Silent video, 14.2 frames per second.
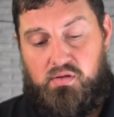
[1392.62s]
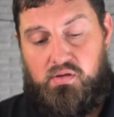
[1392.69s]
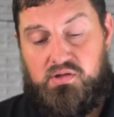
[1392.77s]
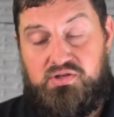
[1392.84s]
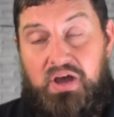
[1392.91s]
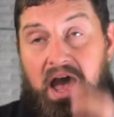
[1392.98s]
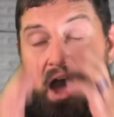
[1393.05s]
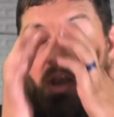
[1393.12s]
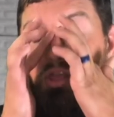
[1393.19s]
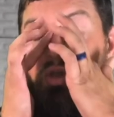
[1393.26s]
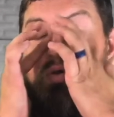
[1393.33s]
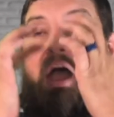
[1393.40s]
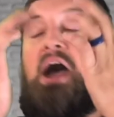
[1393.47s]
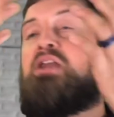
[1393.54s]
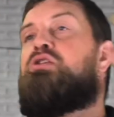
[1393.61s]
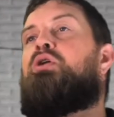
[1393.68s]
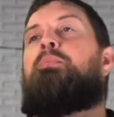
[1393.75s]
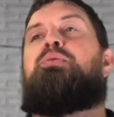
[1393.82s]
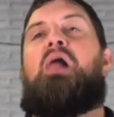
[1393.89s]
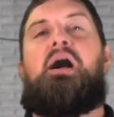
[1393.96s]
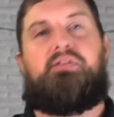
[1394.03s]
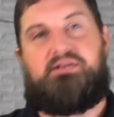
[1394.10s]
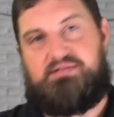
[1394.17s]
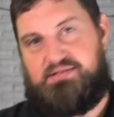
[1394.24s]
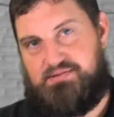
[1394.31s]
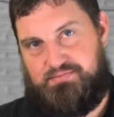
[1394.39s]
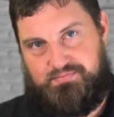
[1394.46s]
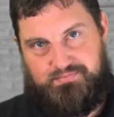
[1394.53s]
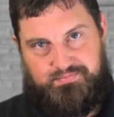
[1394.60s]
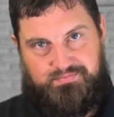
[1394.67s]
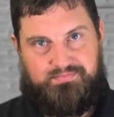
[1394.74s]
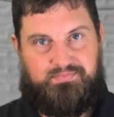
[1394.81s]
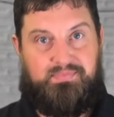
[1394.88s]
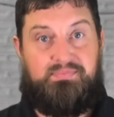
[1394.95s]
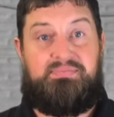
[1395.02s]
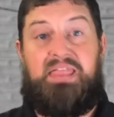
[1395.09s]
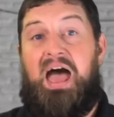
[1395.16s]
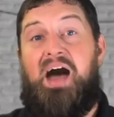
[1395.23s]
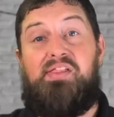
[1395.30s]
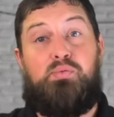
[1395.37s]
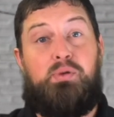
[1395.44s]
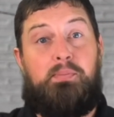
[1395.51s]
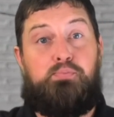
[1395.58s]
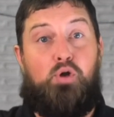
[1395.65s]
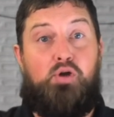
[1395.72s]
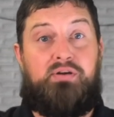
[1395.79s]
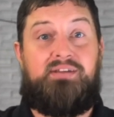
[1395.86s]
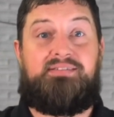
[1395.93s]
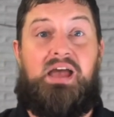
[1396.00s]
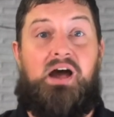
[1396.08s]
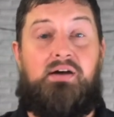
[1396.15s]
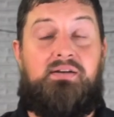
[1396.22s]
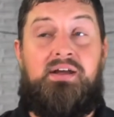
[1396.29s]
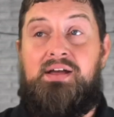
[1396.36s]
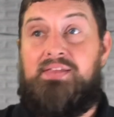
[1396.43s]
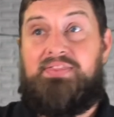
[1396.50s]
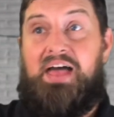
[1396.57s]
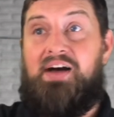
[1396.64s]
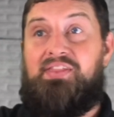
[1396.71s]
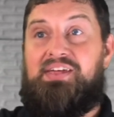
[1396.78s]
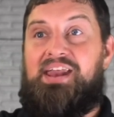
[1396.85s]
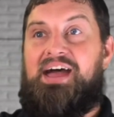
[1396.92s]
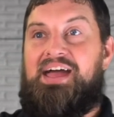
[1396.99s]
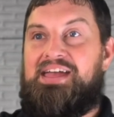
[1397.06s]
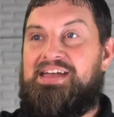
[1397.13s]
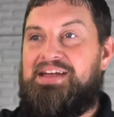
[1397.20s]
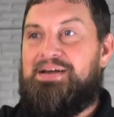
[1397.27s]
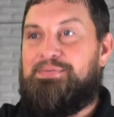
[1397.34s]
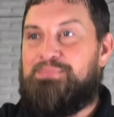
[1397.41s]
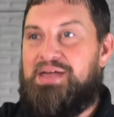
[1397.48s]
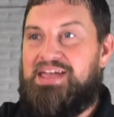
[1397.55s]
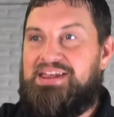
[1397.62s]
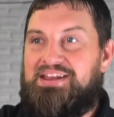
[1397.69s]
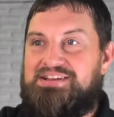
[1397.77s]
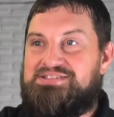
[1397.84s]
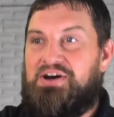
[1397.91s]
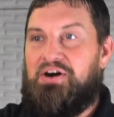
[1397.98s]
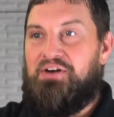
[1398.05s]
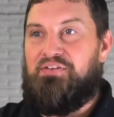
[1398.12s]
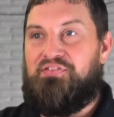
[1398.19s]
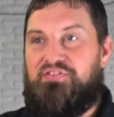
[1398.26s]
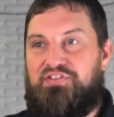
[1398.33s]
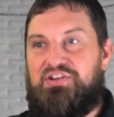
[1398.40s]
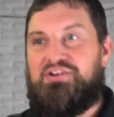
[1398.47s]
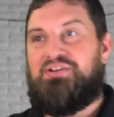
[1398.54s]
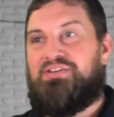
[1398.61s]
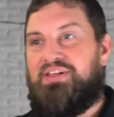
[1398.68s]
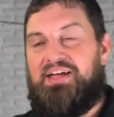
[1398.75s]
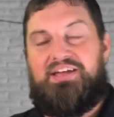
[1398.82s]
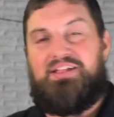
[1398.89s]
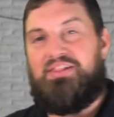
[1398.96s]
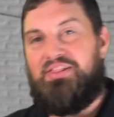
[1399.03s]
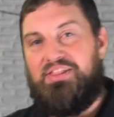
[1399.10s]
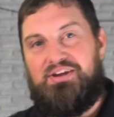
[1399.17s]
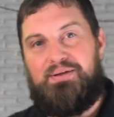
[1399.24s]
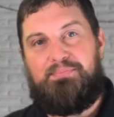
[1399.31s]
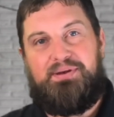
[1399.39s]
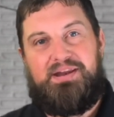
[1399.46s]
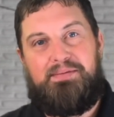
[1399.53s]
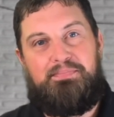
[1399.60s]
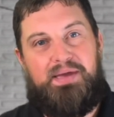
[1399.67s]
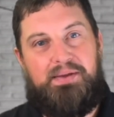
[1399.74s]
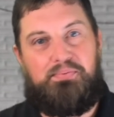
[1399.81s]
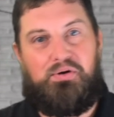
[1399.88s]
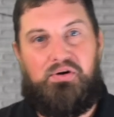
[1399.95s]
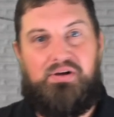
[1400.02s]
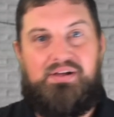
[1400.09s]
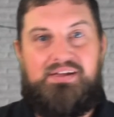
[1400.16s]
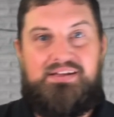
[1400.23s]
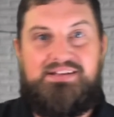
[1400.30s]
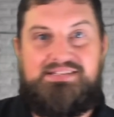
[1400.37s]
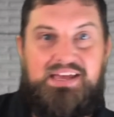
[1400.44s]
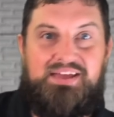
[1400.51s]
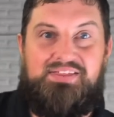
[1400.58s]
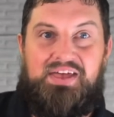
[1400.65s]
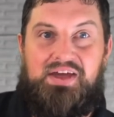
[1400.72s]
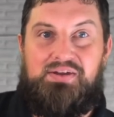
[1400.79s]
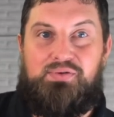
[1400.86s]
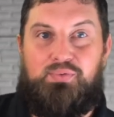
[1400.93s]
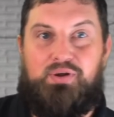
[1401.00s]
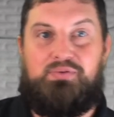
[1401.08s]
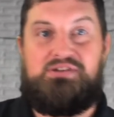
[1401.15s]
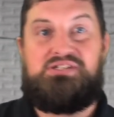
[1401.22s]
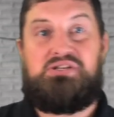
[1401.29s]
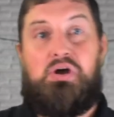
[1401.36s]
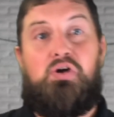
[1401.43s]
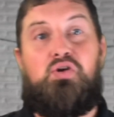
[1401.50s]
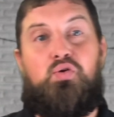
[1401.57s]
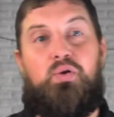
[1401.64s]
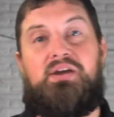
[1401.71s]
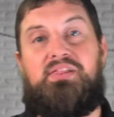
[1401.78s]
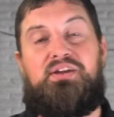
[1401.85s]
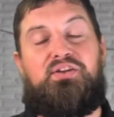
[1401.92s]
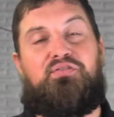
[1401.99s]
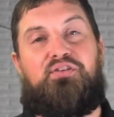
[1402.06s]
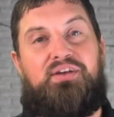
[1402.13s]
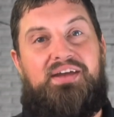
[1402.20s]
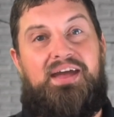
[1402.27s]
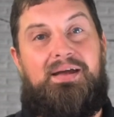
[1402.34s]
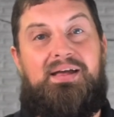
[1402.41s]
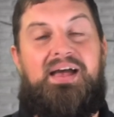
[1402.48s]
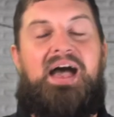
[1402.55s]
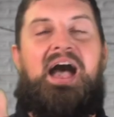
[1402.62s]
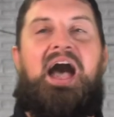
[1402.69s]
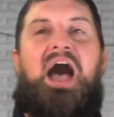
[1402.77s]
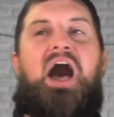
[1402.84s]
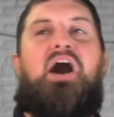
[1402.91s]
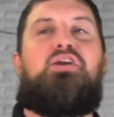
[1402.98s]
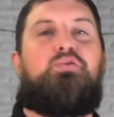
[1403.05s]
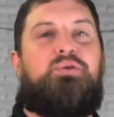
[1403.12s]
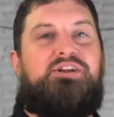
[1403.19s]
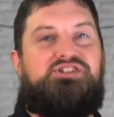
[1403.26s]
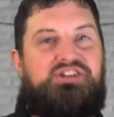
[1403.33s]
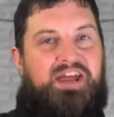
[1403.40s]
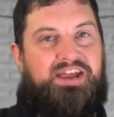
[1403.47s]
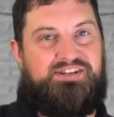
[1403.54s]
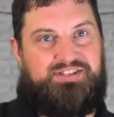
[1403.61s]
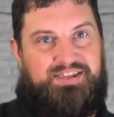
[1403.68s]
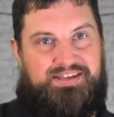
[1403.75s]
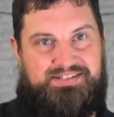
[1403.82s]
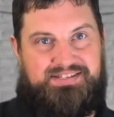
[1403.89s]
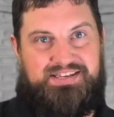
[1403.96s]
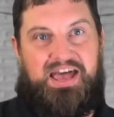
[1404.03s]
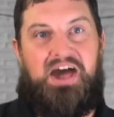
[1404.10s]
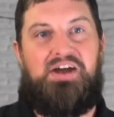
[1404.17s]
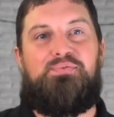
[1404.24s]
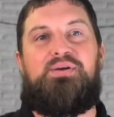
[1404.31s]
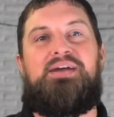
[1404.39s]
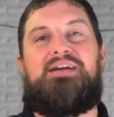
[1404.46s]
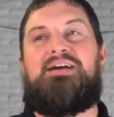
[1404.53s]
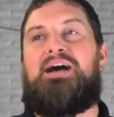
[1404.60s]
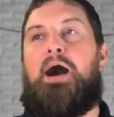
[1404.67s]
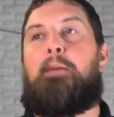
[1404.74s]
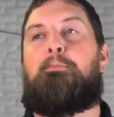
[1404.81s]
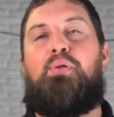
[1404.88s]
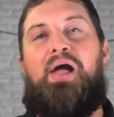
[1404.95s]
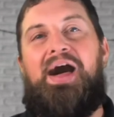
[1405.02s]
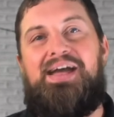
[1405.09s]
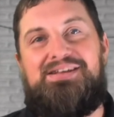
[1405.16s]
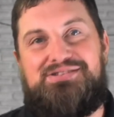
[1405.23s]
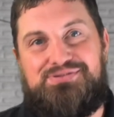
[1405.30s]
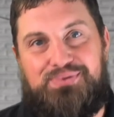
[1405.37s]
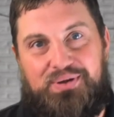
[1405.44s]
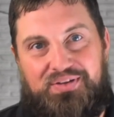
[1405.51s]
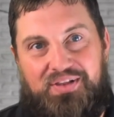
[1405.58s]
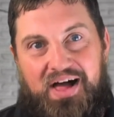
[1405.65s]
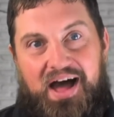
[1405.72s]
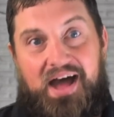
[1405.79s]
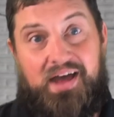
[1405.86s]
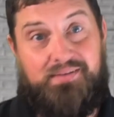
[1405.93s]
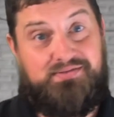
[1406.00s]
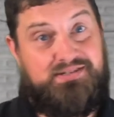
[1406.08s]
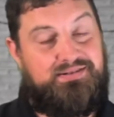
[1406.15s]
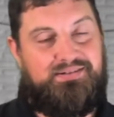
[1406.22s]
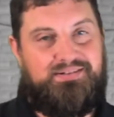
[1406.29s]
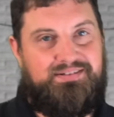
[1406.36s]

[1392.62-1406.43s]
So how do you how do you apply this? Now that we broke it down, now that I made us all feel like little bitty people saying that we were so quickly to forget, how do we change this? How do we apply it to our lives?